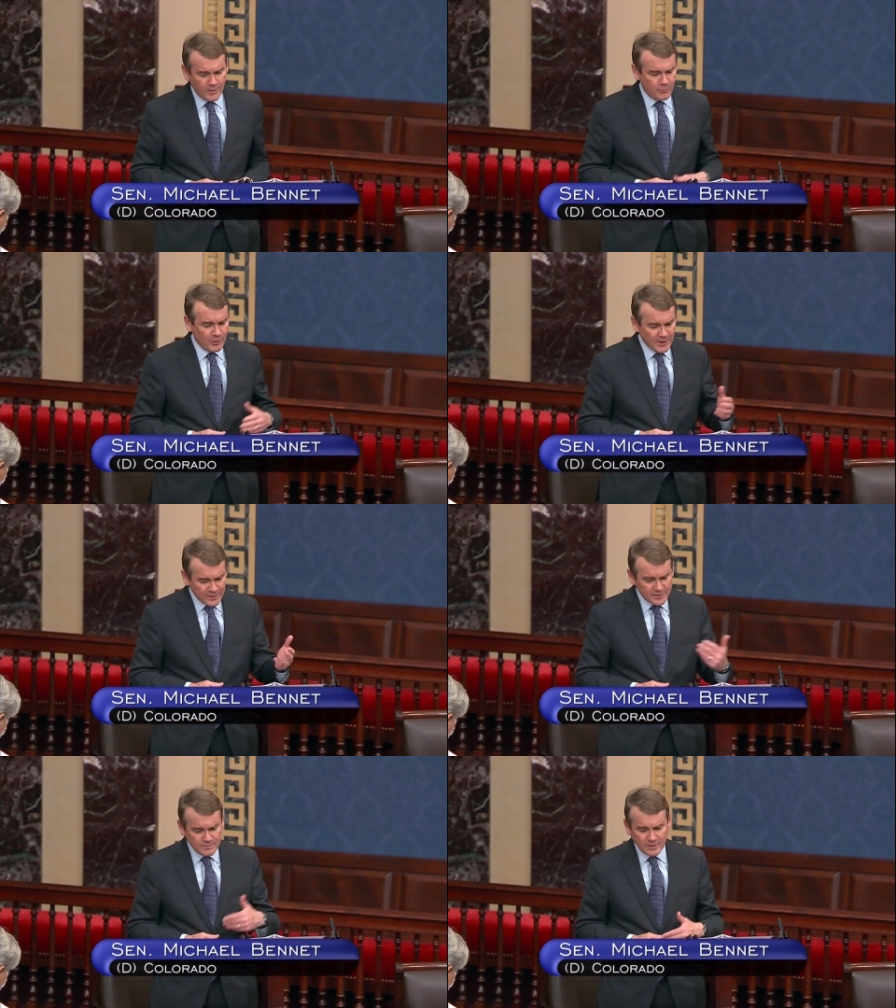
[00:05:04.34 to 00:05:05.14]

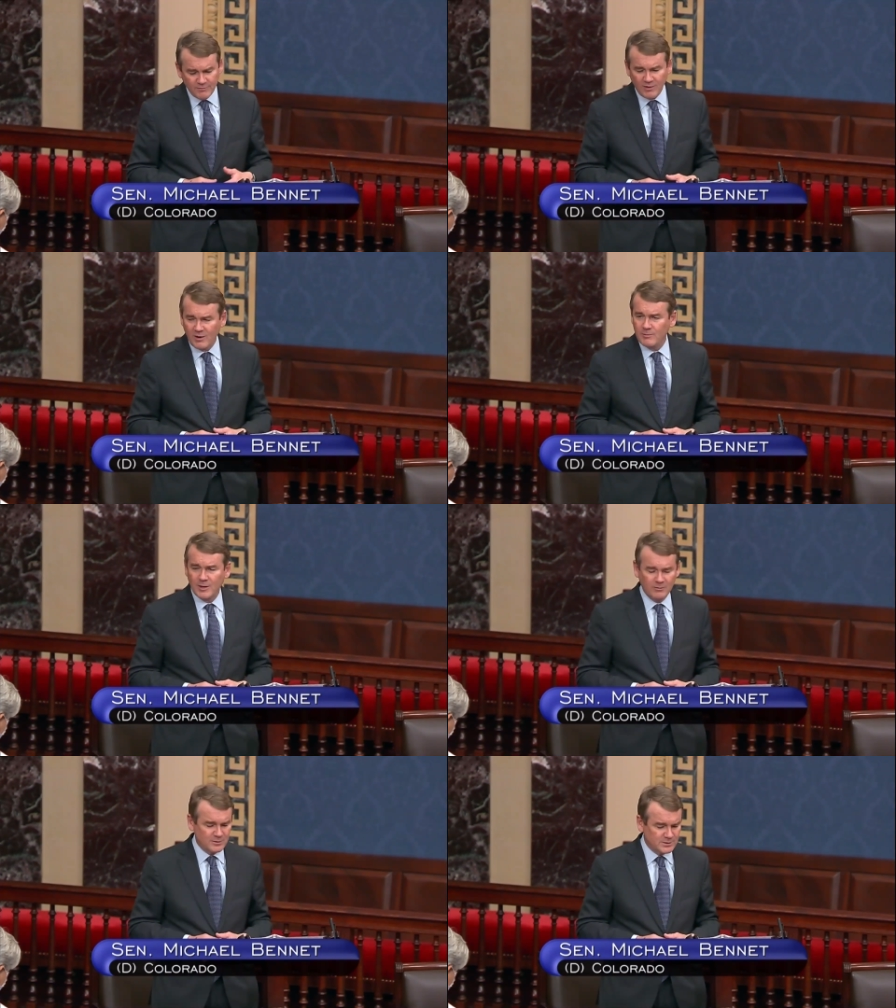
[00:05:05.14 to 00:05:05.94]
bringing
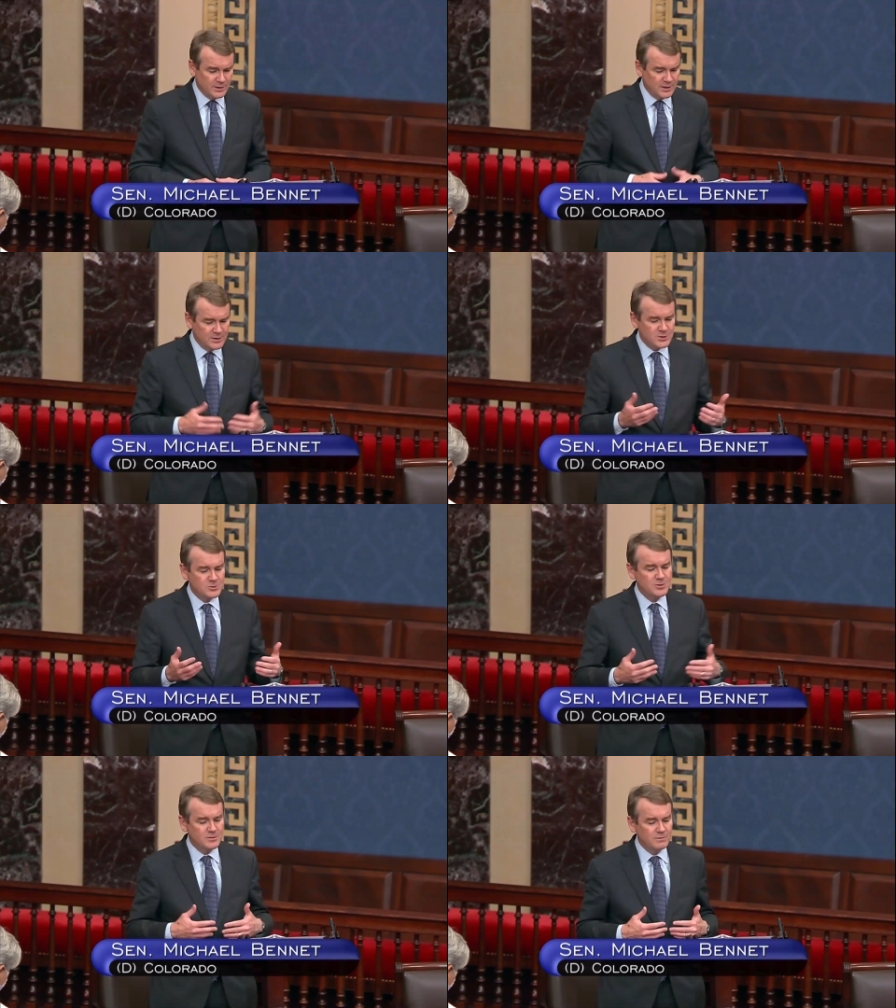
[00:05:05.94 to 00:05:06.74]
environmentalists and
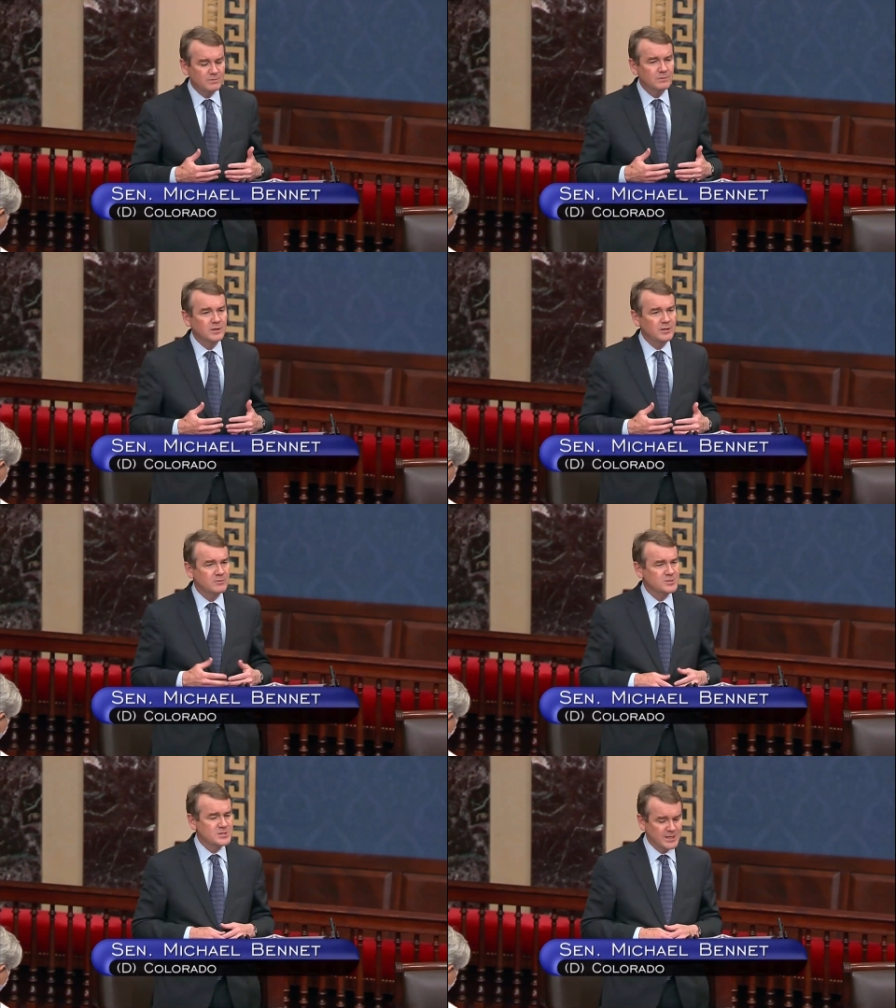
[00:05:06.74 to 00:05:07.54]
industry
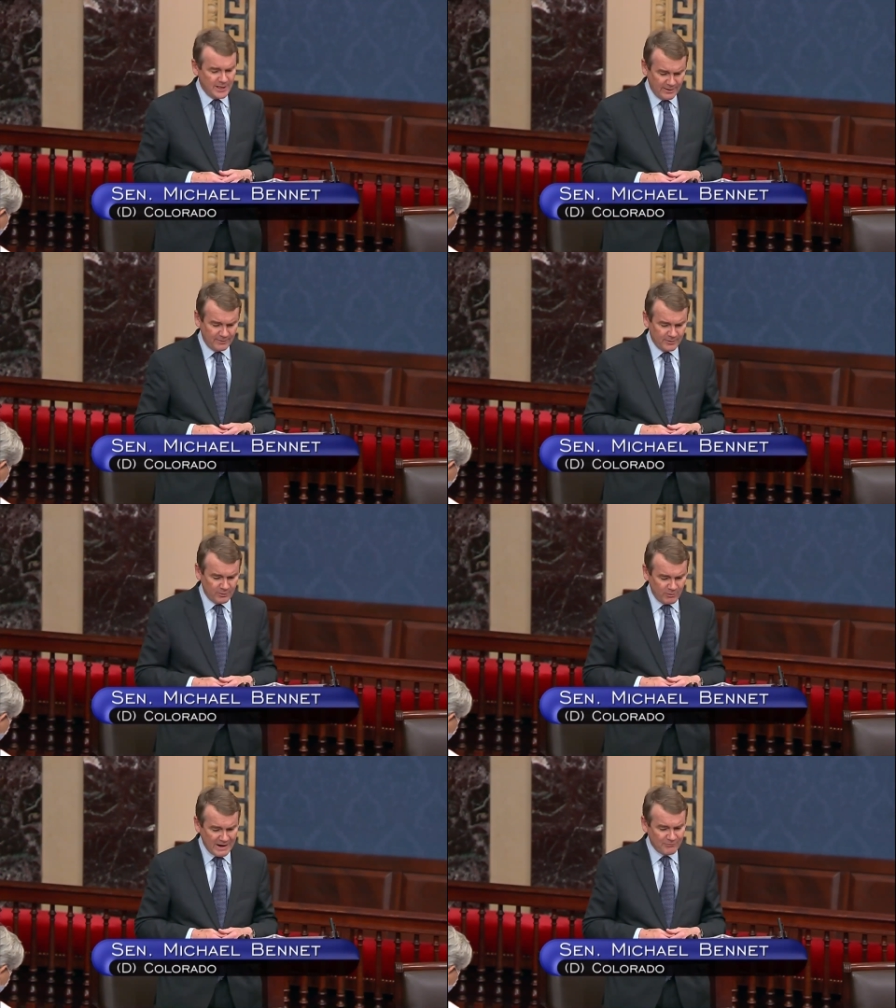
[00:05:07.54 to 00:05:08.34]
leaders together to
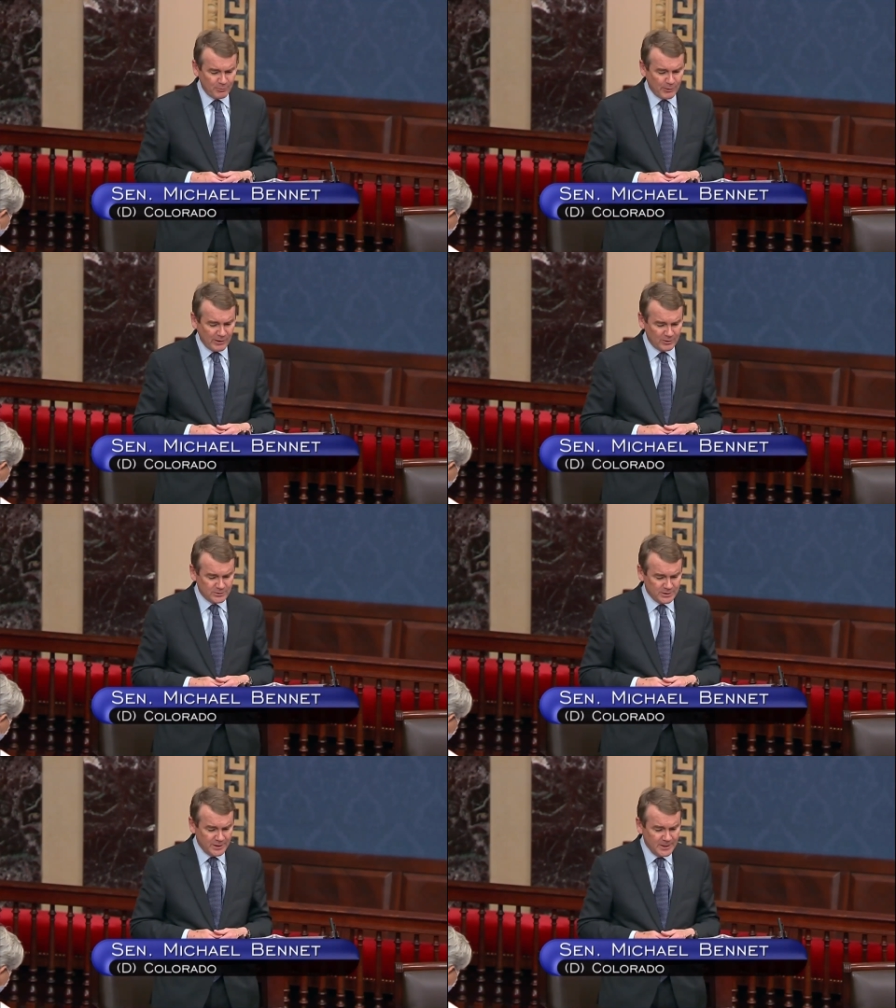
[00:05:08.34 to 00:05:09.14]
craft a
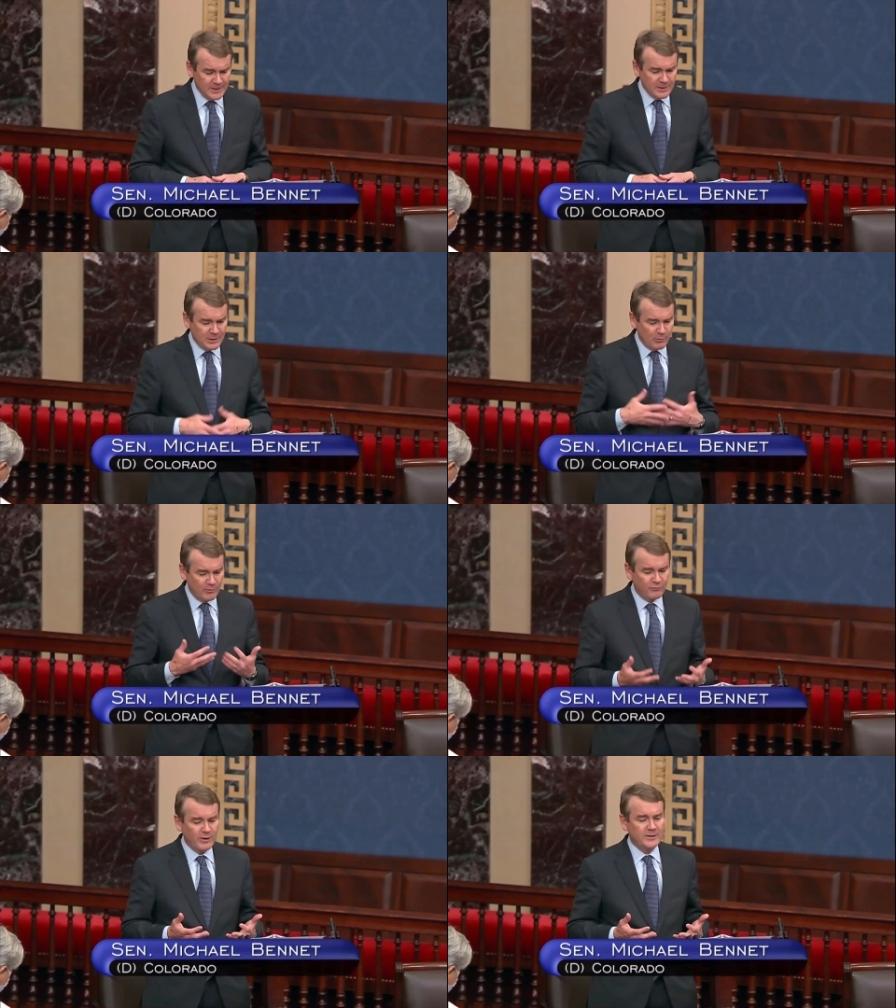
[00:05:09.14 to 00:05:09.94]
policy that
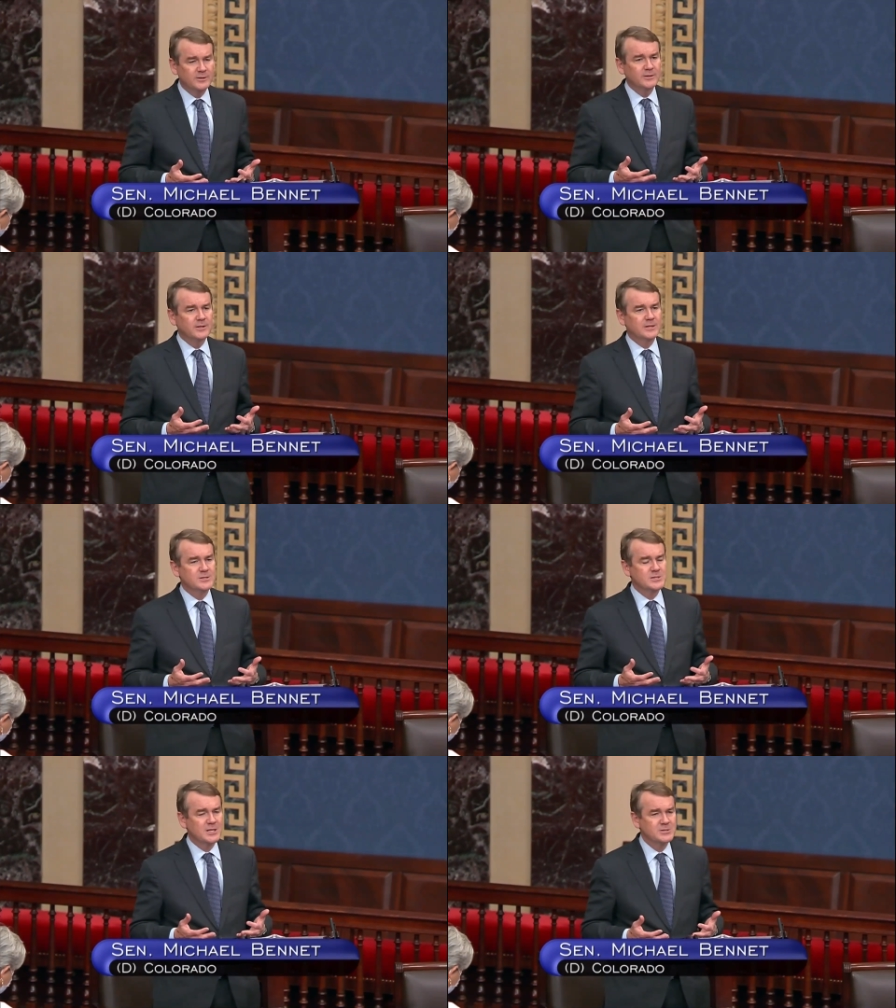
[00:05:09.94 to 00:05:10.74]
reflected the
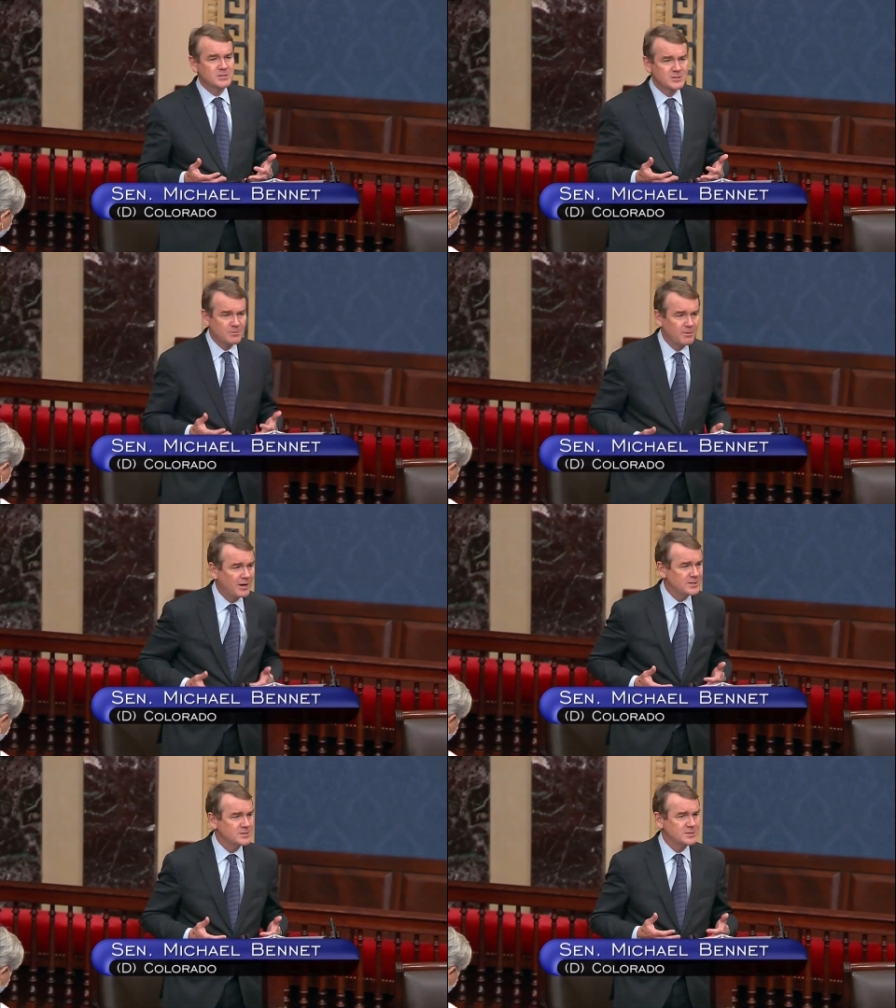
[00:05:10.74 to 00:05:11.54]
consensus in
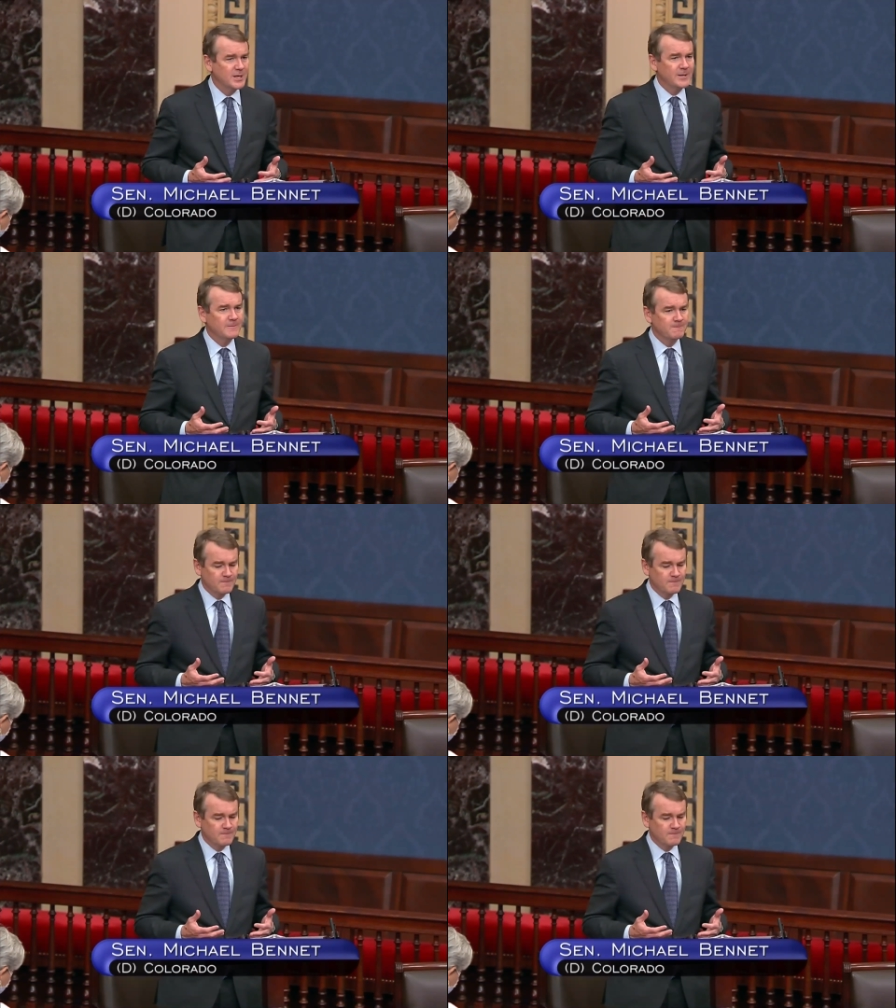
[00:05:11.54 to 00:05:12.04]
my state